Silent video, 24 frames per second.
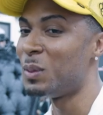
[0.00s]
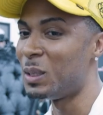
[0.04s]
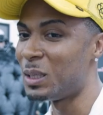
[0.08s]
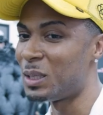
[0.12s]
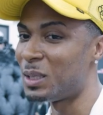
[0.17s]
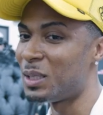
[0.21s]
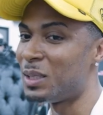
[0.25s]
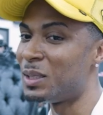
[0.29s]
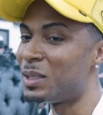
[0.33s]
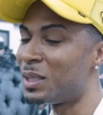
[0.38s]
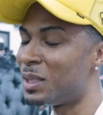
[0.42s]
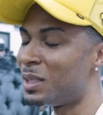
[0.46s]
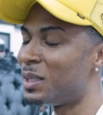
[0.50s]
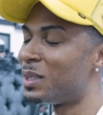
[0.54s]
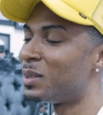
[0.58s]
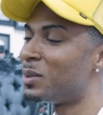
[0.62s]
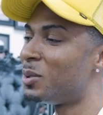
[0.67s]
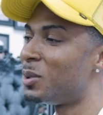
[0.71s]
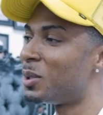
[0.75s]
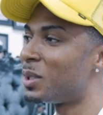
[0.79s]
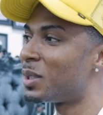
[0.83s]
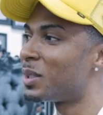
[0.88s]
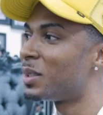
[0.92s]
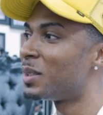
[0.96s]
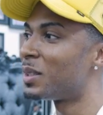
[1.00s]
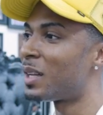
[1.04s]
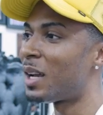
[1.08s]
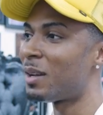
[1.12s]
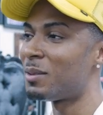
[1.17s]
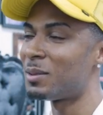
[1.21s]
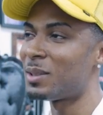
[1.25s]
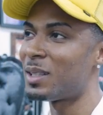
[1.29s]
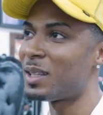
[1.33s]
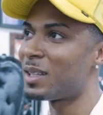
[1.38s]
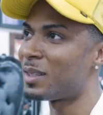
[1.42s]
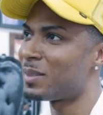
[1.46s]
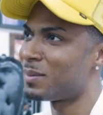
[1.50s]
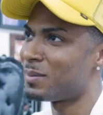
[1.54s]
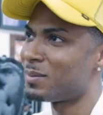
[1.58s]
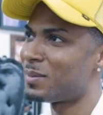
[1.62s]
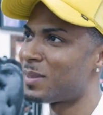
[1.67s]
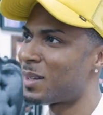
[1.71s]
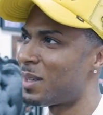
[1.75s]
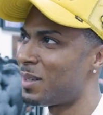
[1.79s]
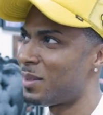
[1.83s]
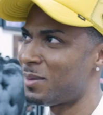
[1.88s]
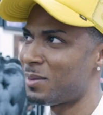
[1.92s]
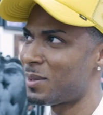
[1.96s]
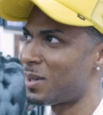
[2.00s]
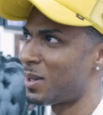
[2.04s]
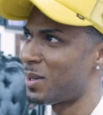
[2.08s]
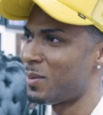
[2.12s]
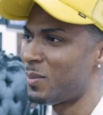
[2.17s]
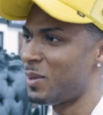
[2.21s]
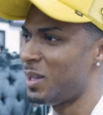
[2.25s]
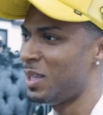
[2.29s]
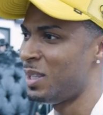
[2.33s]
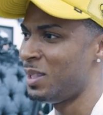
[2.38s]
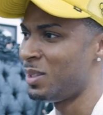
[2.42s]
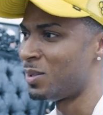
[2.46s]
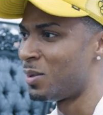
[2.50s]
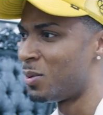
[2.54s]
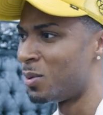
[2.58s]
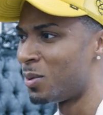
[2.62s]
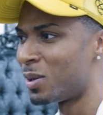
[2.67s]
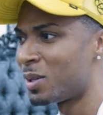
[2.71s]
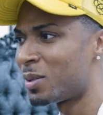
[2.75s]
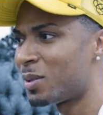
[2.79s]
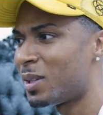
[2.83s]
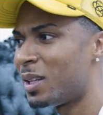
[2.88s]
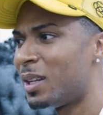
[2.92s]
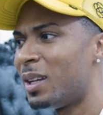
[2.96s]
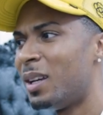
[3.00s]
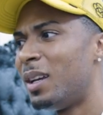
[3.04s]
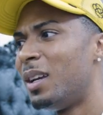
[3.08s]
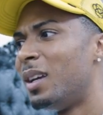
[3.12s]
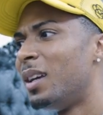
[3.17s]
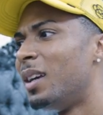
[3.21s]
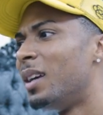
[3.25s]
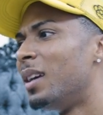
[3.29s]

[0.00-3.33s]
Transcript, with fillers: him listening to his order. I was like, I don't care what he's ordering.